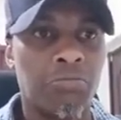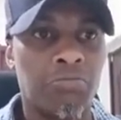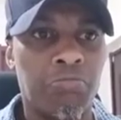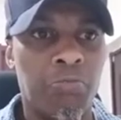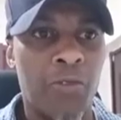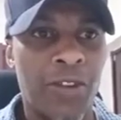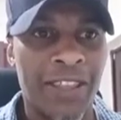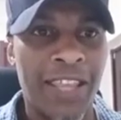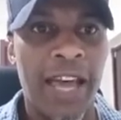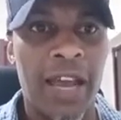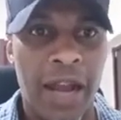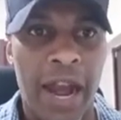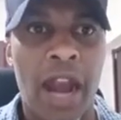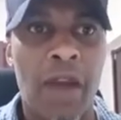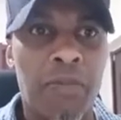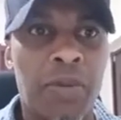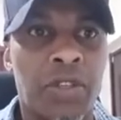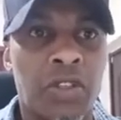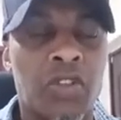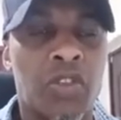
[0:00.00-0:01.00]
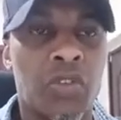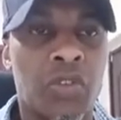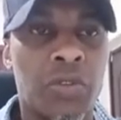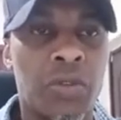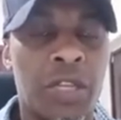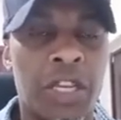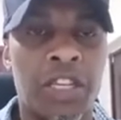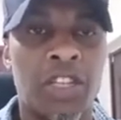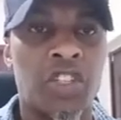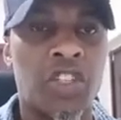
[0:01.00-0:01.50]
When that happens,
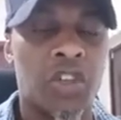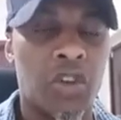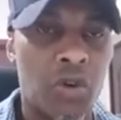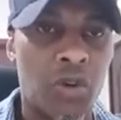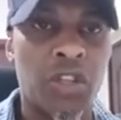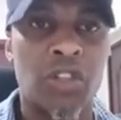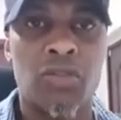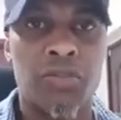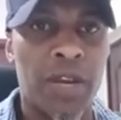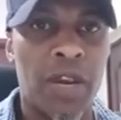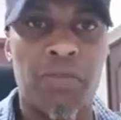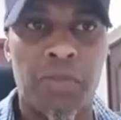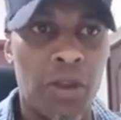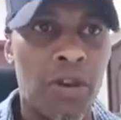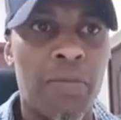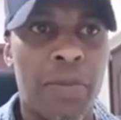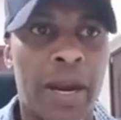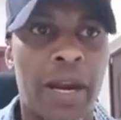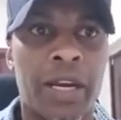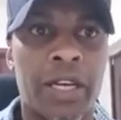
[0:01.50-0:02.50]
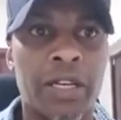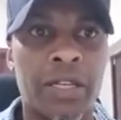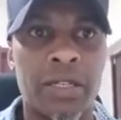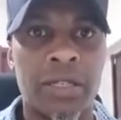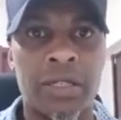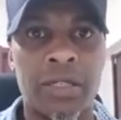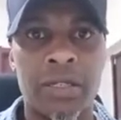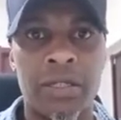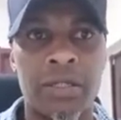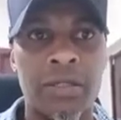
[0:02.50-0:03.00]
there is going to be a
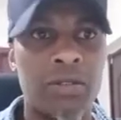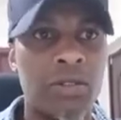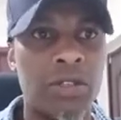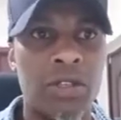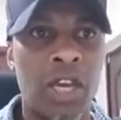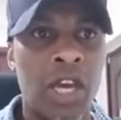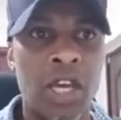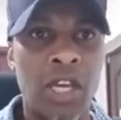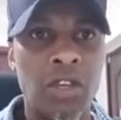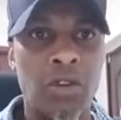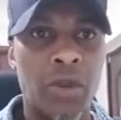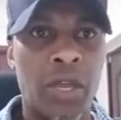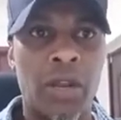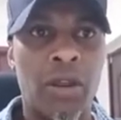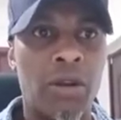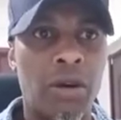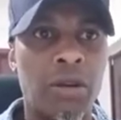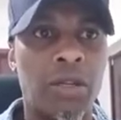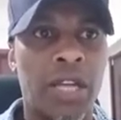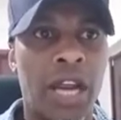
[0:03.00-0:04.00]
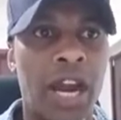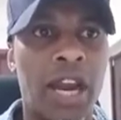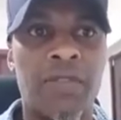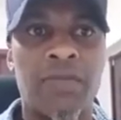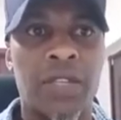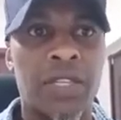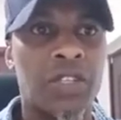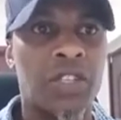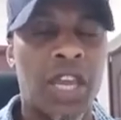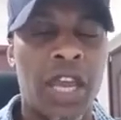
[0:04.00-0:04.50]
blowback. You cannot
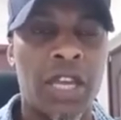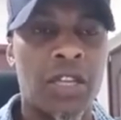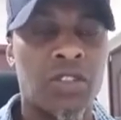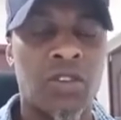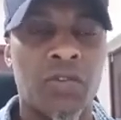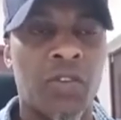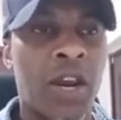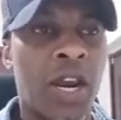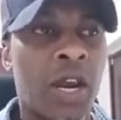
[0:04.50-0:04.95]
have these kinds of